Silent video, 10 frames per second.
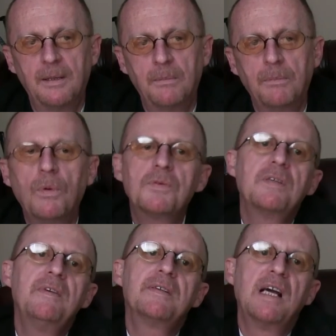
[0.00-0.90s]
Most
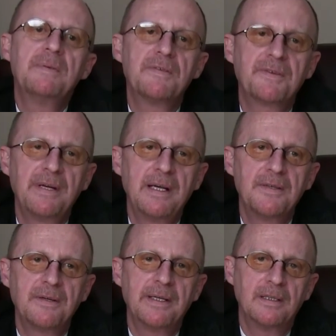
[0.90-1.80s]
of these types of
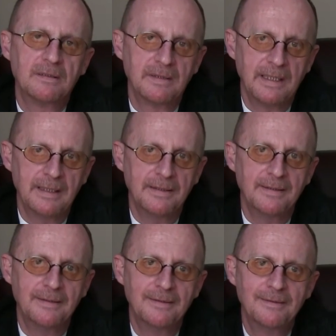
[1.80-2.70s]
strands are held
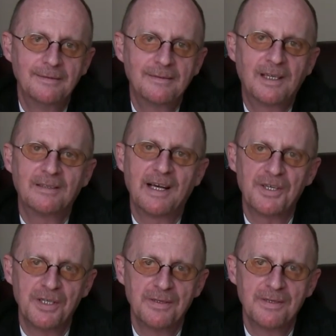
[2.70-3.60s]
in
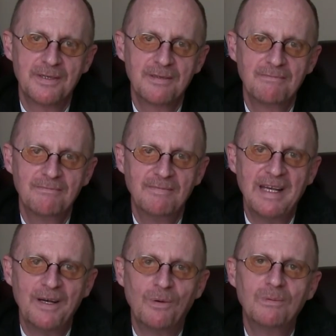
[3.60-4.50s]
collections. They
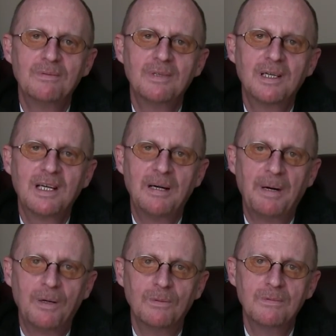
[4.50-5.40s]
don't come
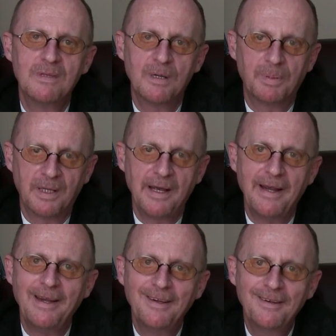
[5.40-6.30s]
out to
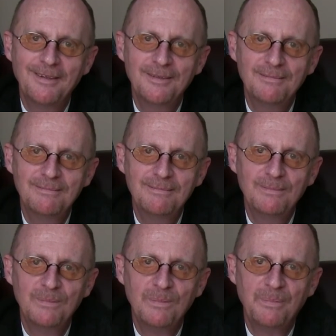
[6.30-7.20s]
play,
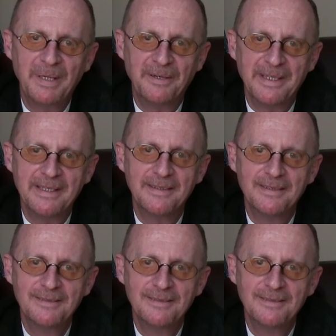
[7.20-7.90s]
period.